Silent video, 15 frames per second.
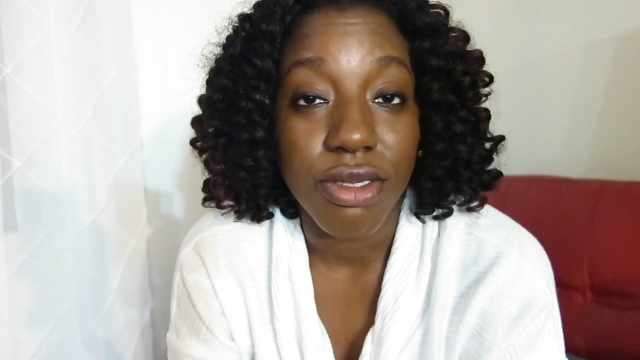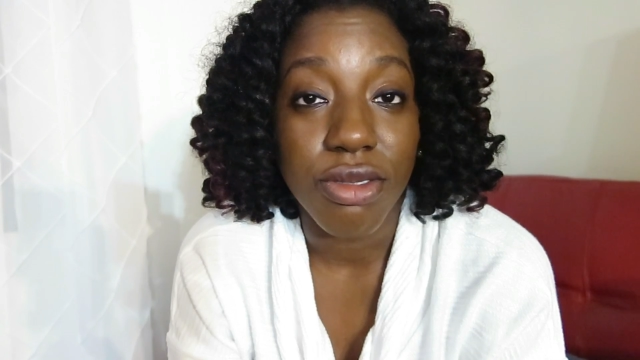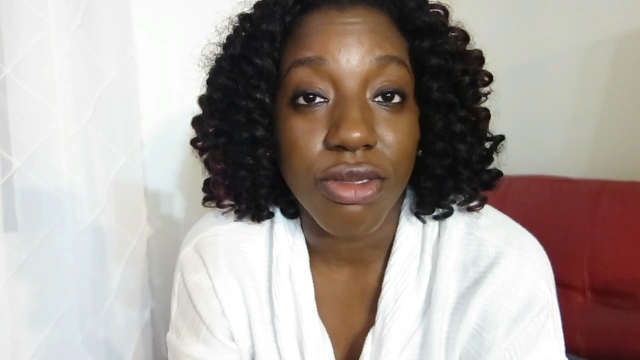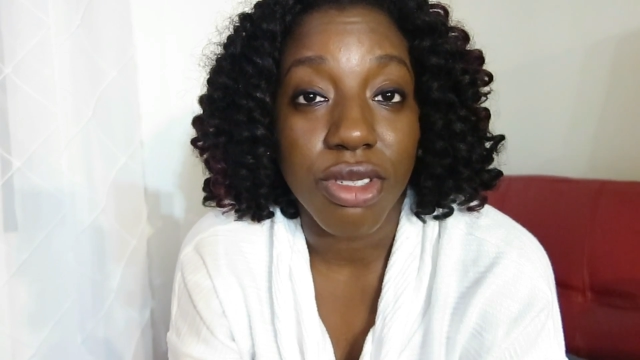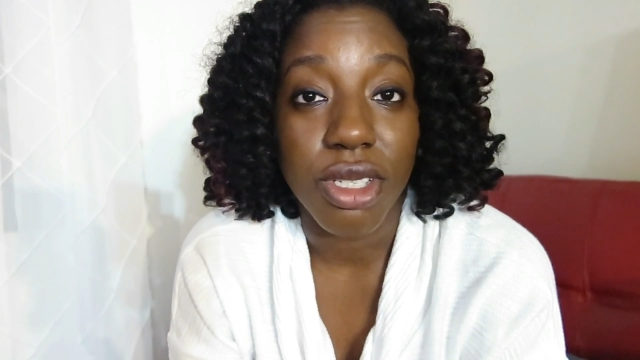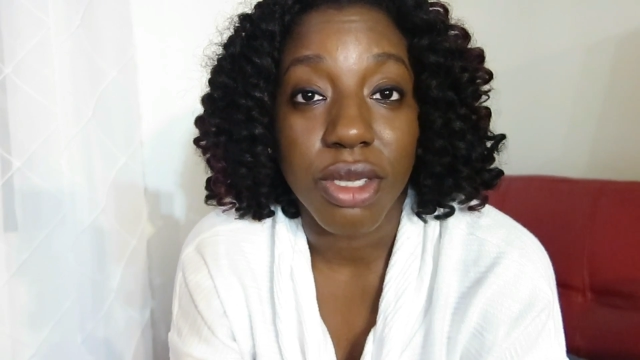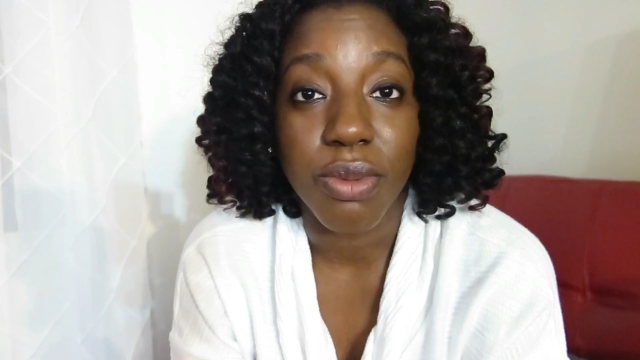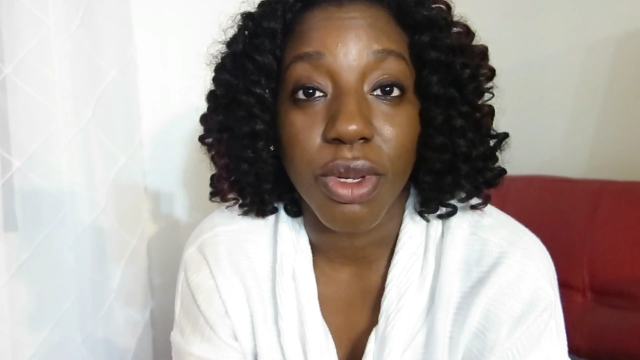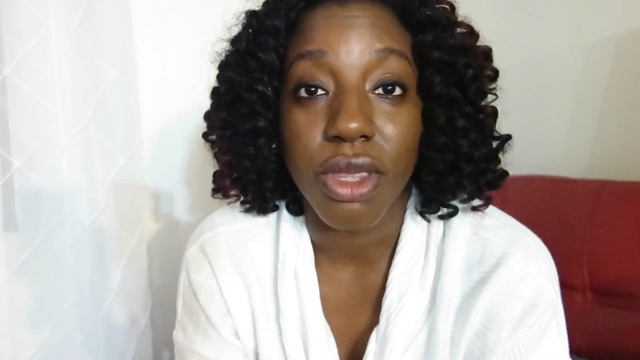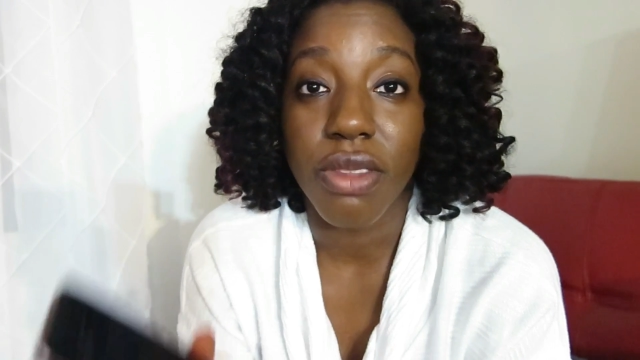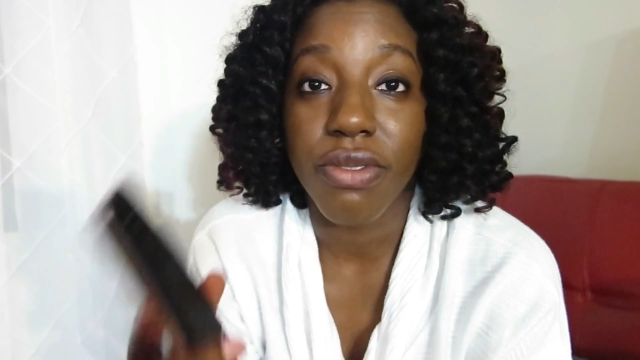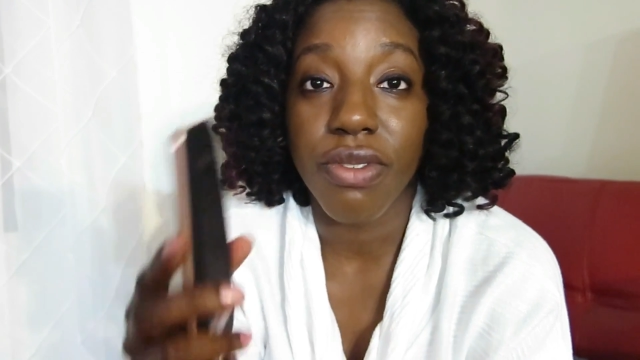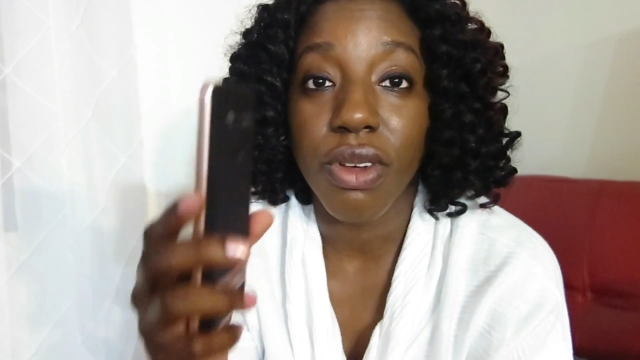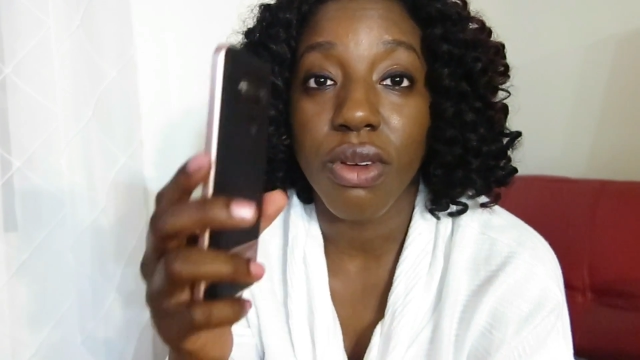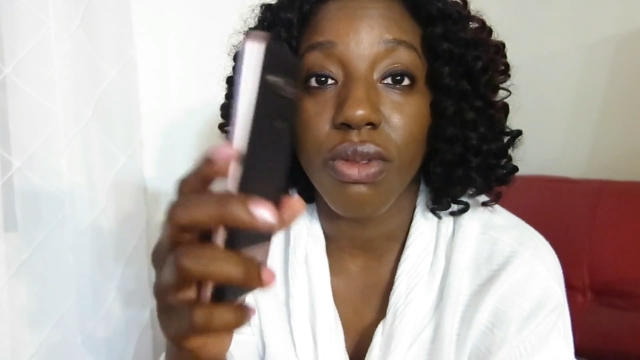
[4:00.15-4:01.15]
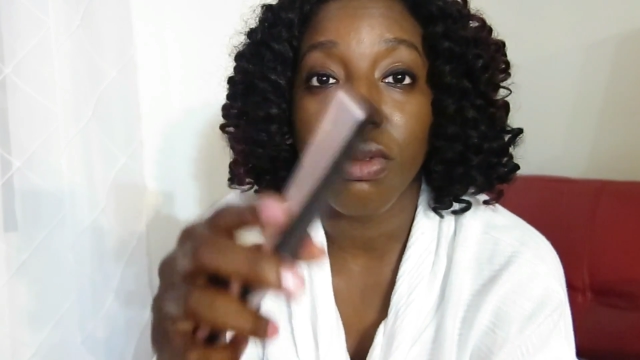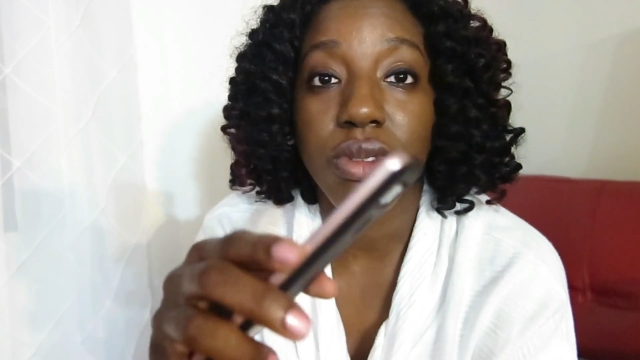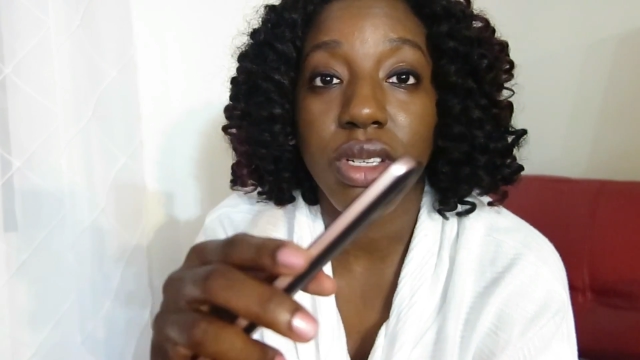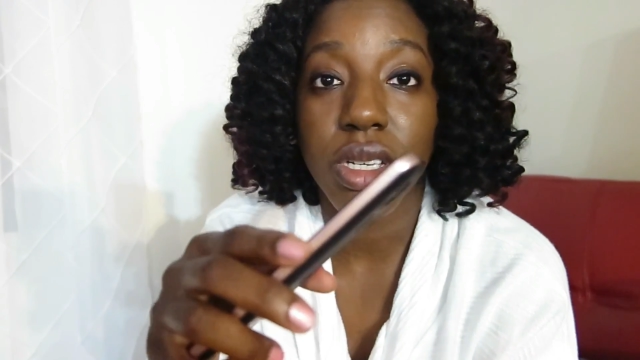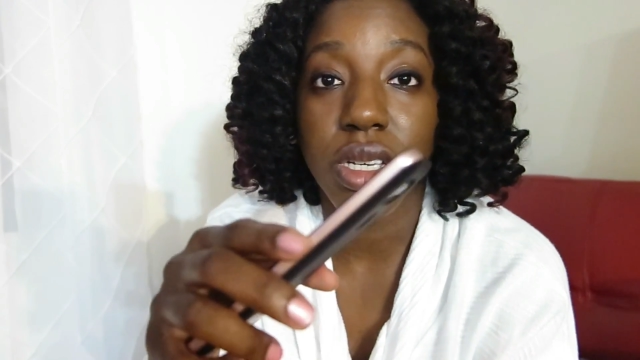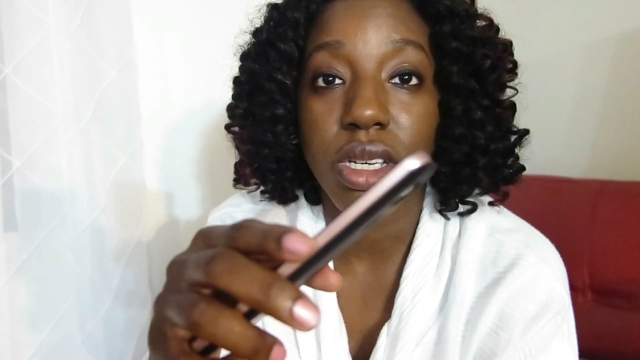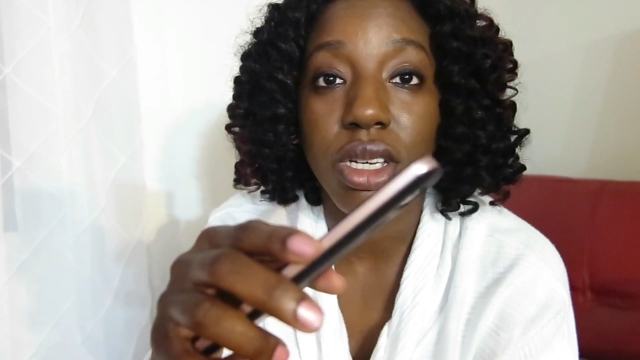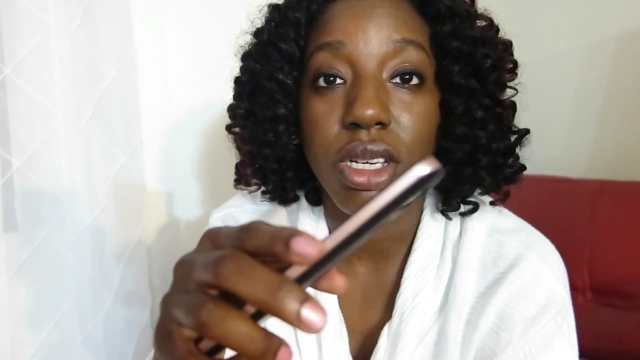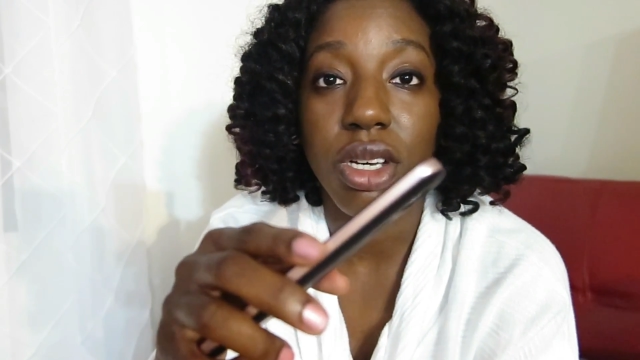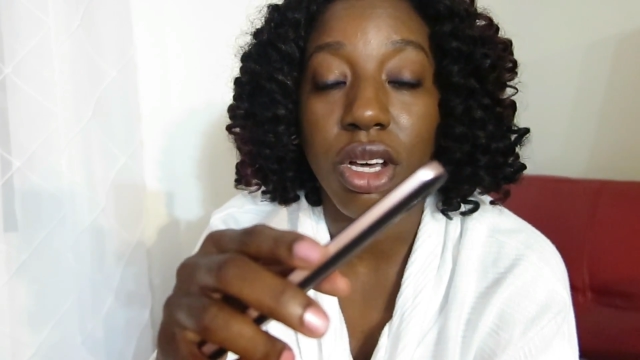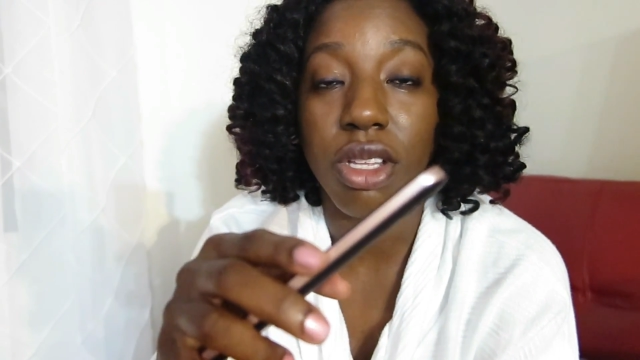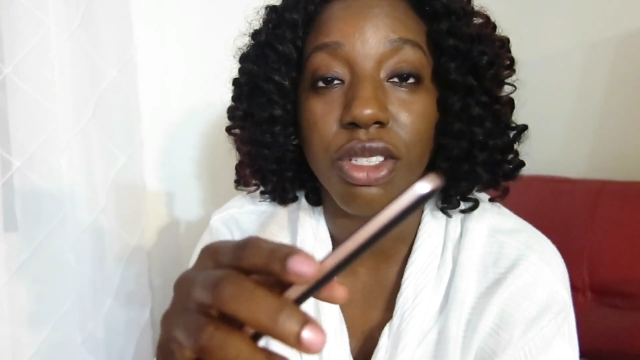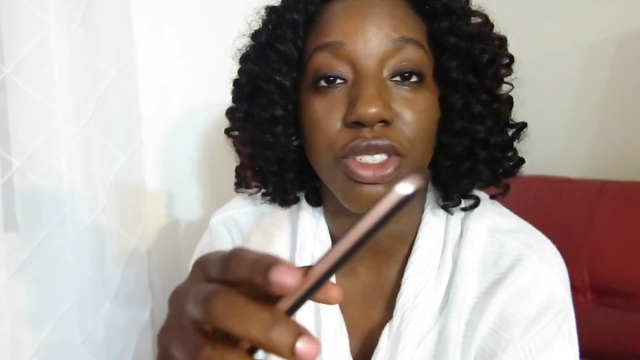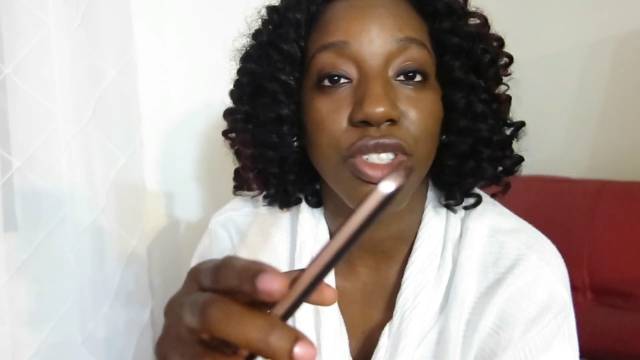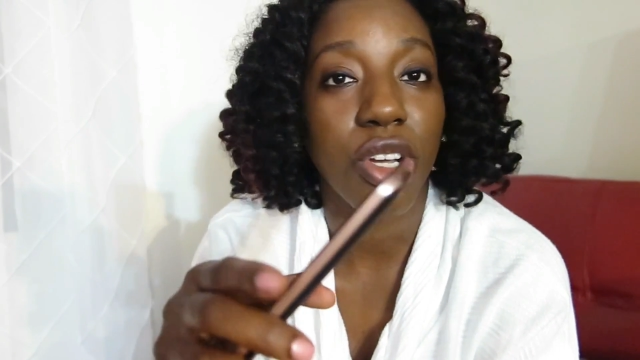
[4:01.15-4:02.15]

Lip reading: You just put the phone on the